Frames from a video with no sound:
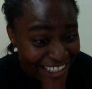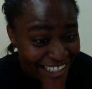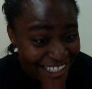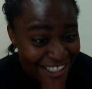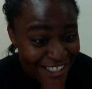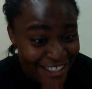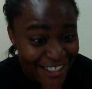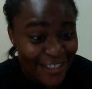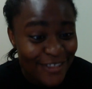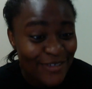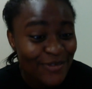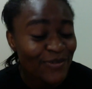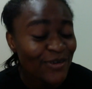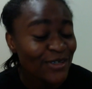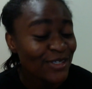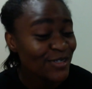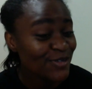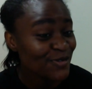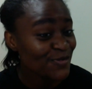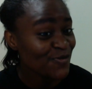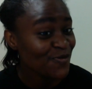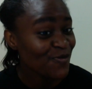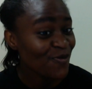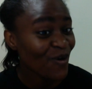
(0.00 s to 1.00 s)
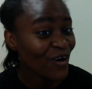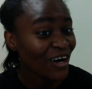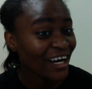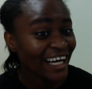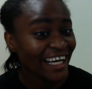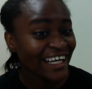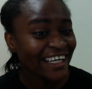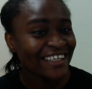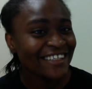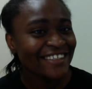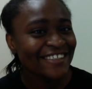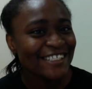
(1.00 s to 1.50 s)
he just wants to walk
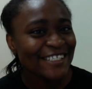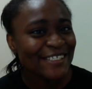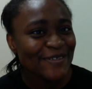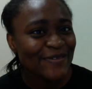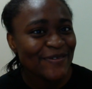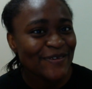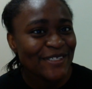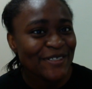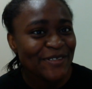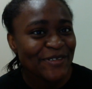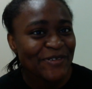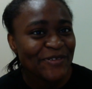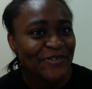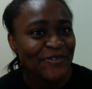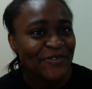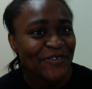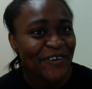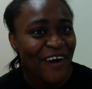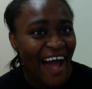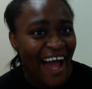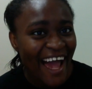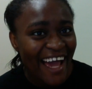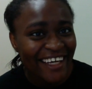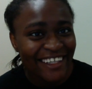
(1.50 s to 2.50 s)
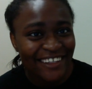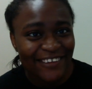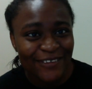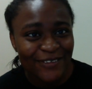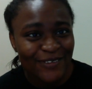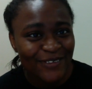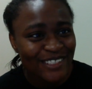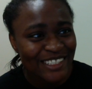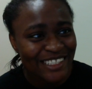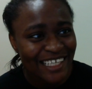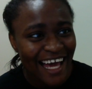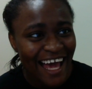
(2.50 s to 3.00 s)
and he just wants to write.
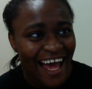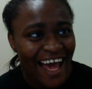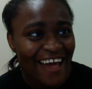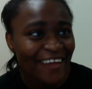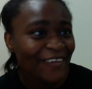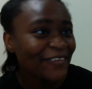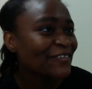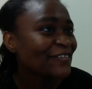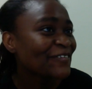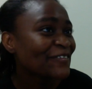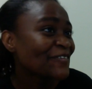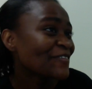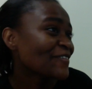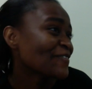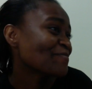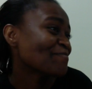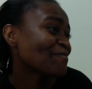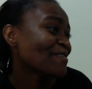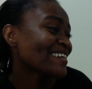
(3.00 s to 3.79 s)
So she, I don't know.